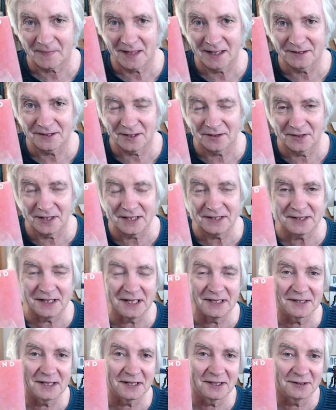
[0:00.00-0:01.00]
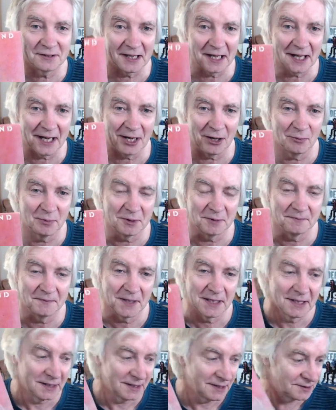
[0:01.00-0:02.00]
So this is a great album.
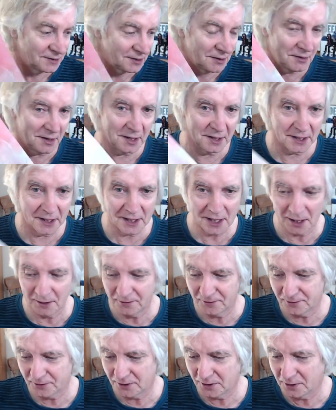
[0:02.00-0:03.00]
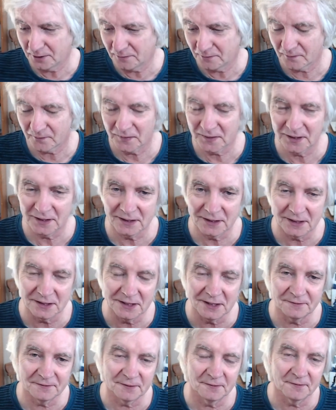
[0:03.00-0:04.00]
So I'm going to go through the
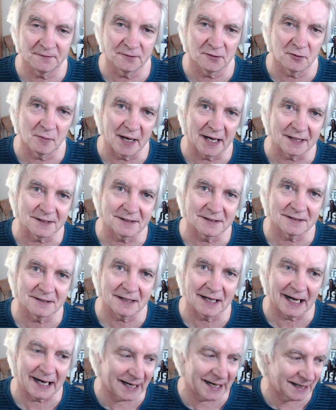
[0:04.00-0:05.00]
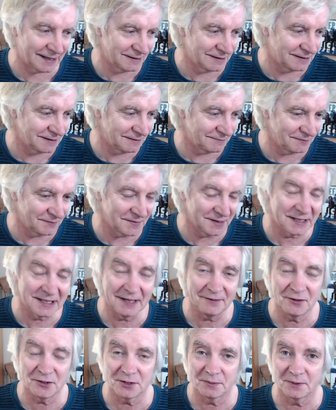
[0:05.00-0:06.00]
different formats and
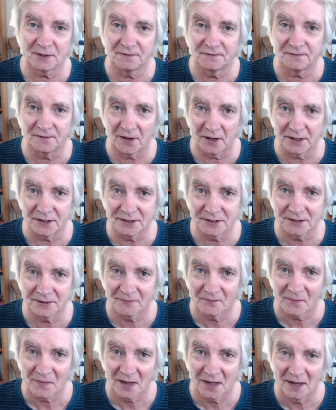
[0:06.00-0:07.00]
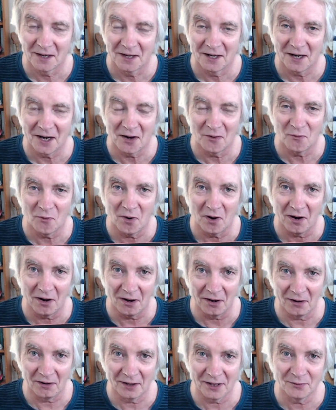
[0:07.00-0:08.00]
give you some advice on what
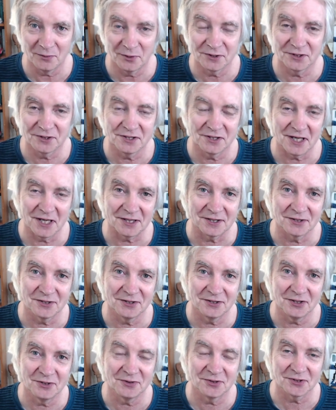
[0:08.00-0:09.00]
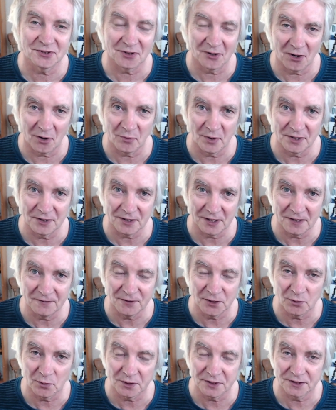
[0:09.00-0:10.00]
I would suggest you start with
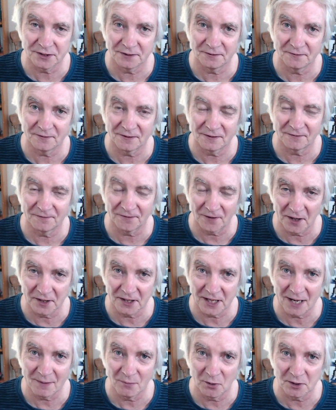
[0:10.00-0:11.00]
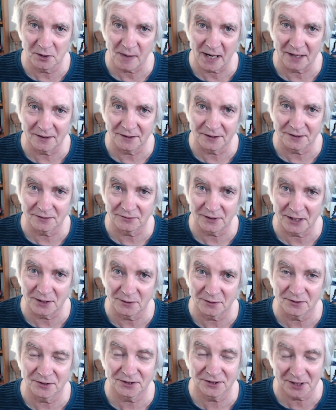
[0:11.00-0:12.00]
if you want to find out more about this
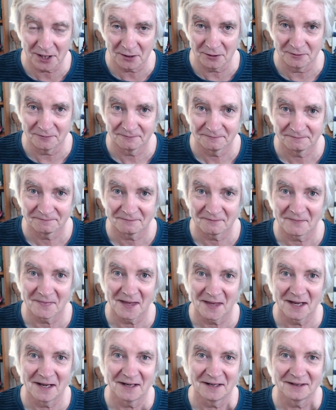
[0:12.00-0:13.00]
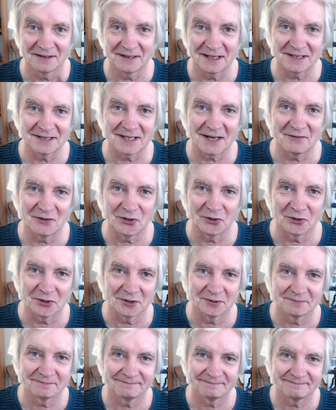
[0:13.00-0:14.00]
record. So let's have a
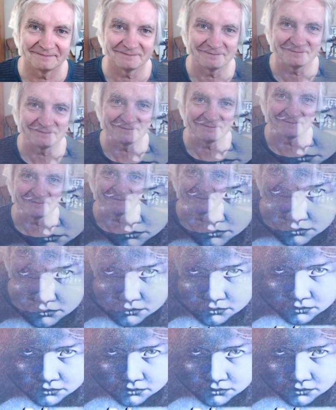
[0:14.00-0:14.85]
look. So this